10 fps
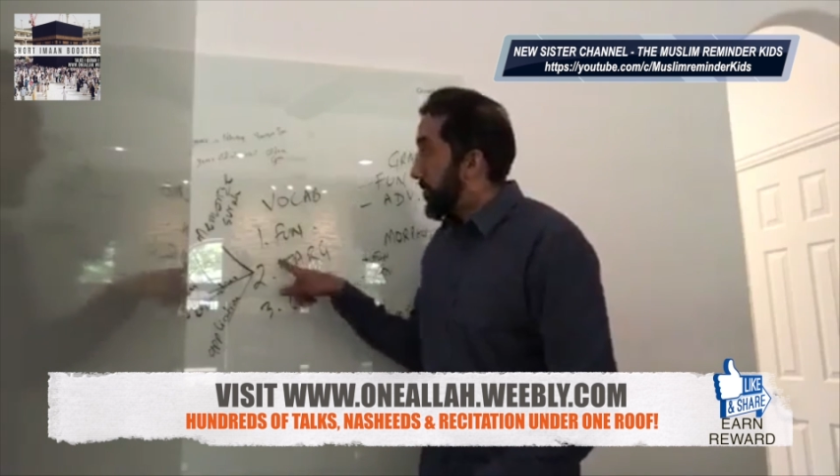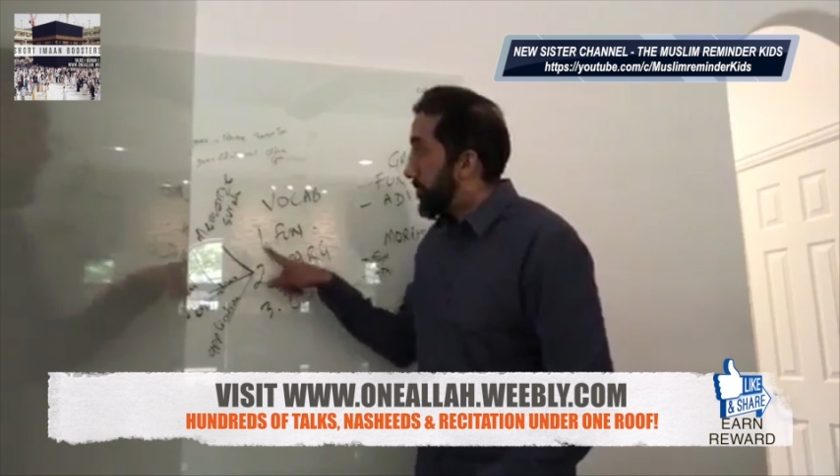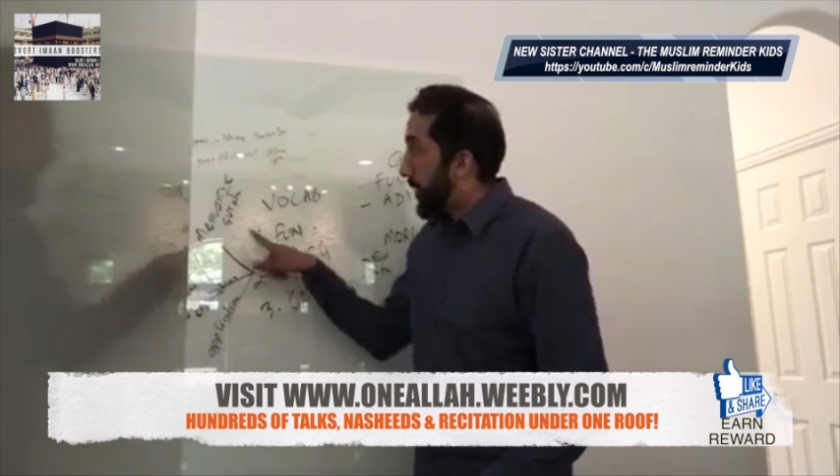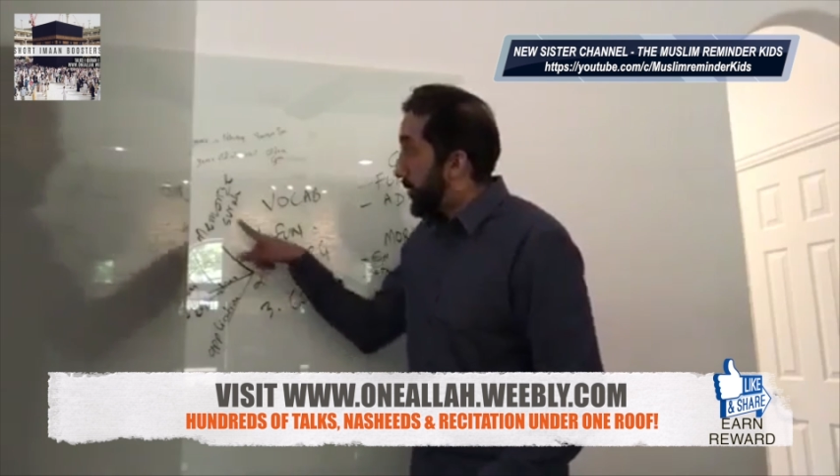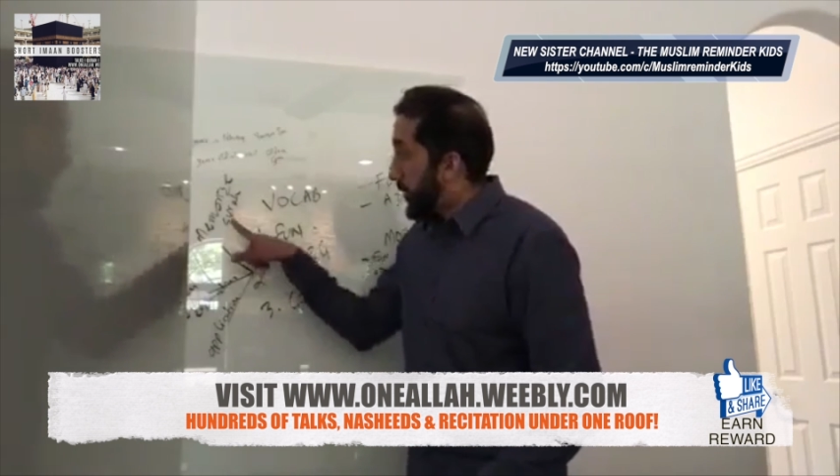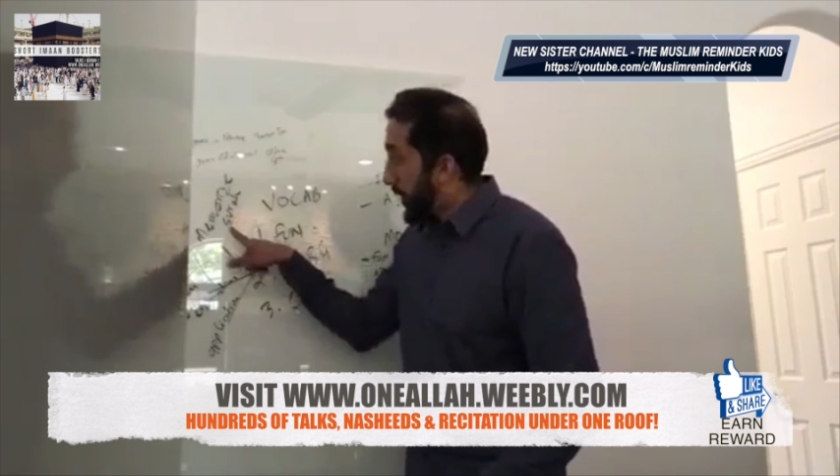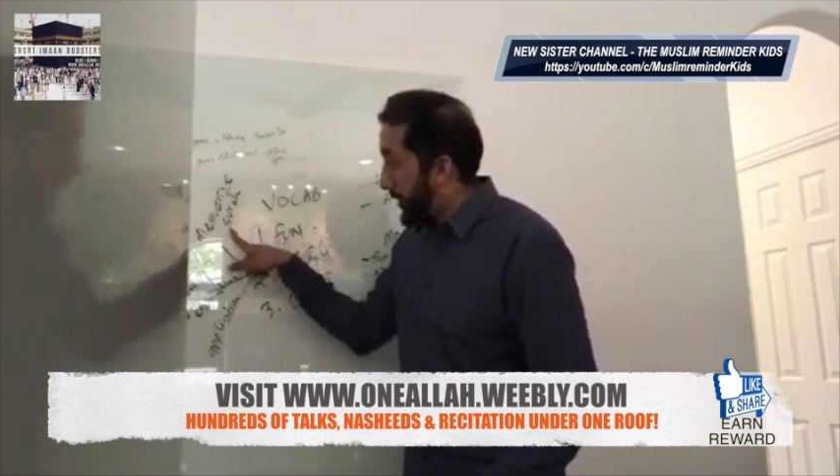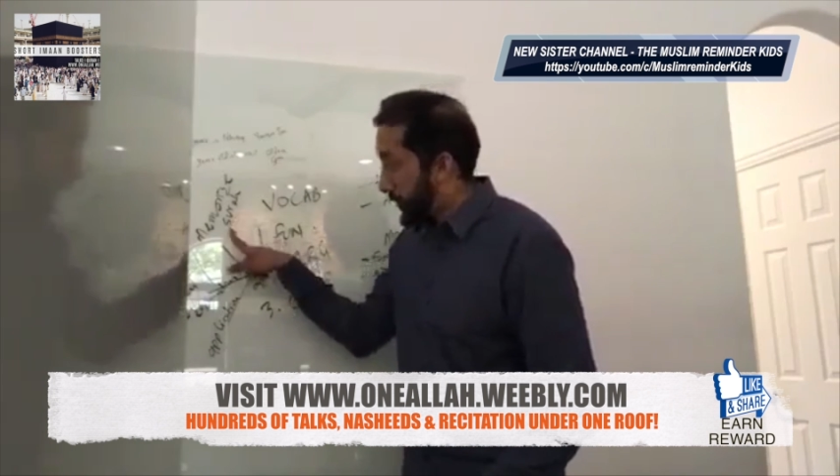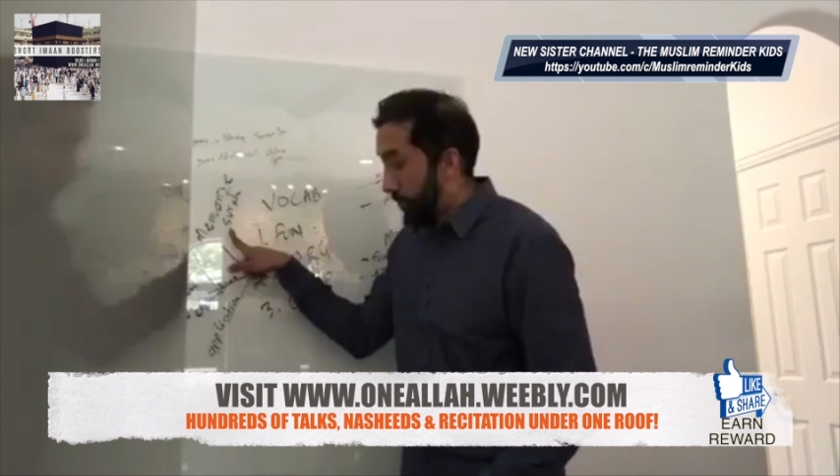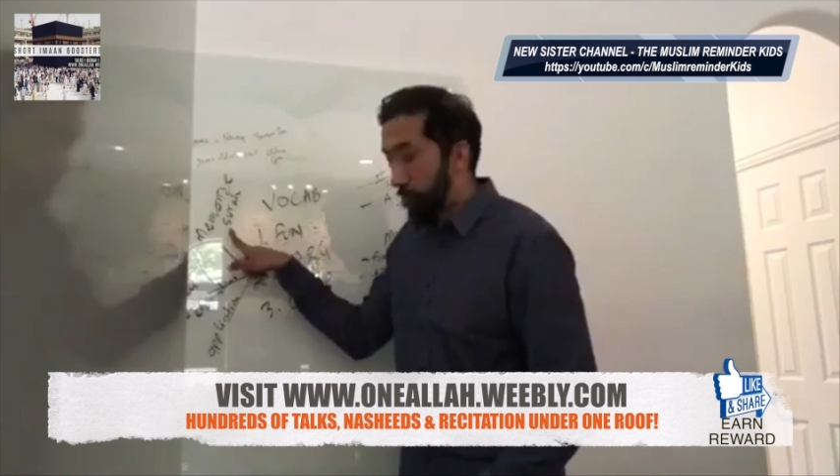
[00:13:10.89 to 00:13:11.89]

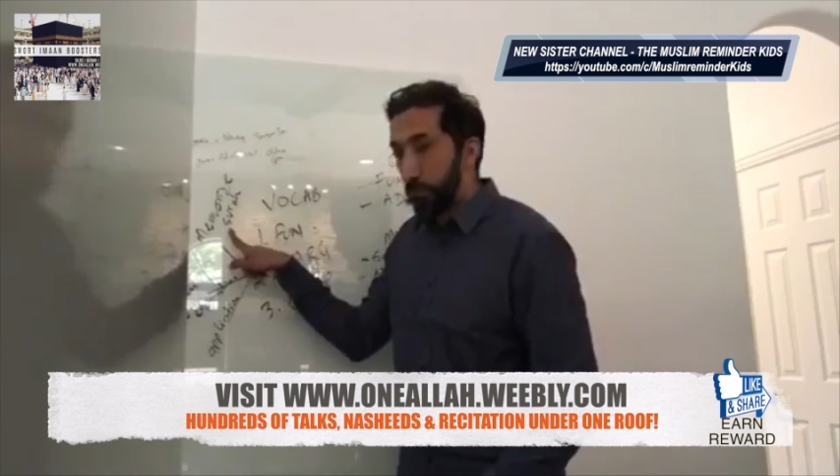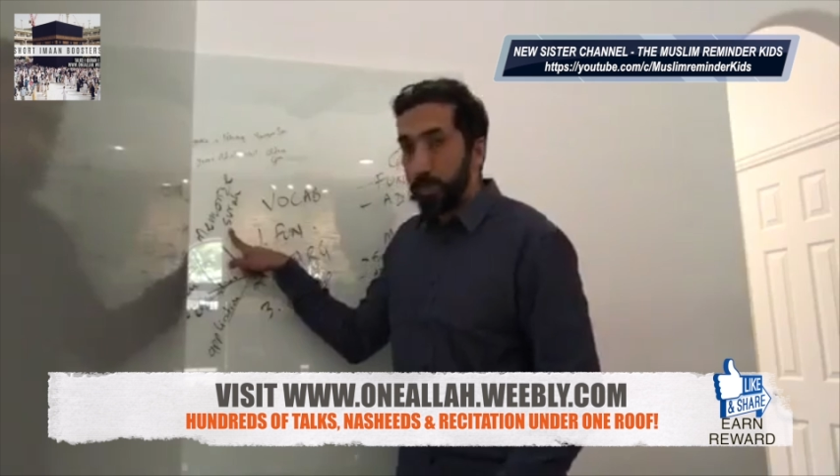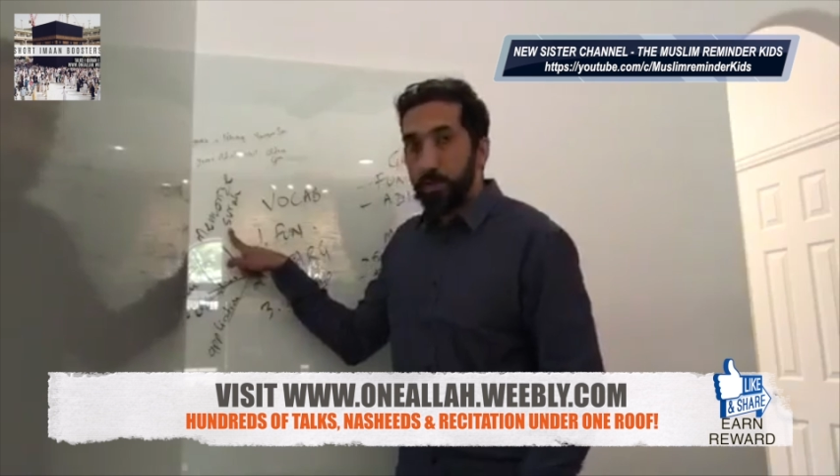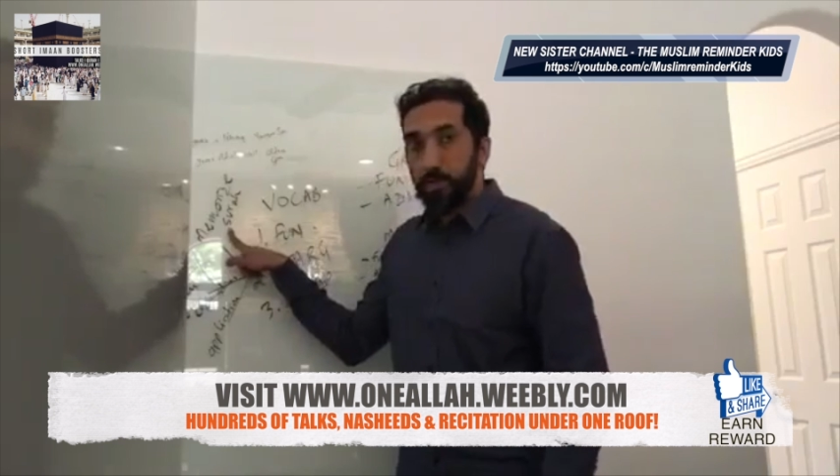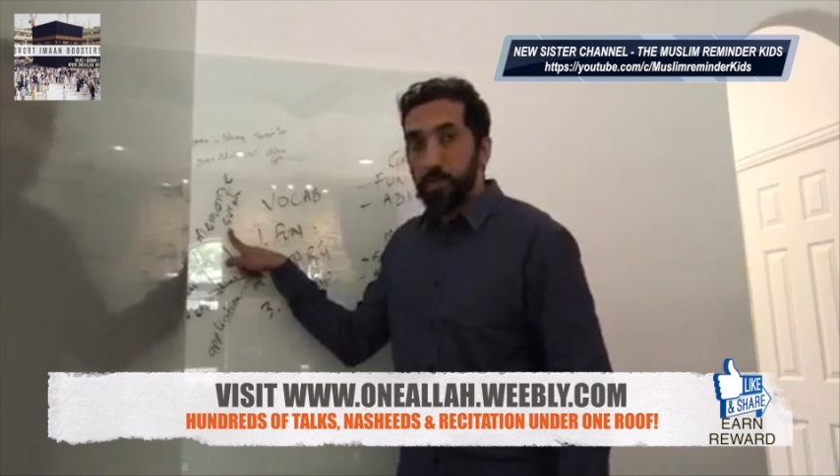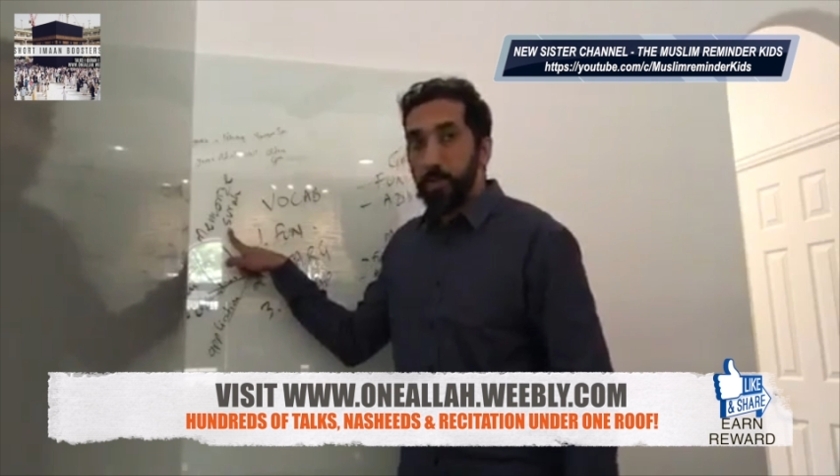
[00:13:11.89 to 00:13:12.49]
memorize the surah,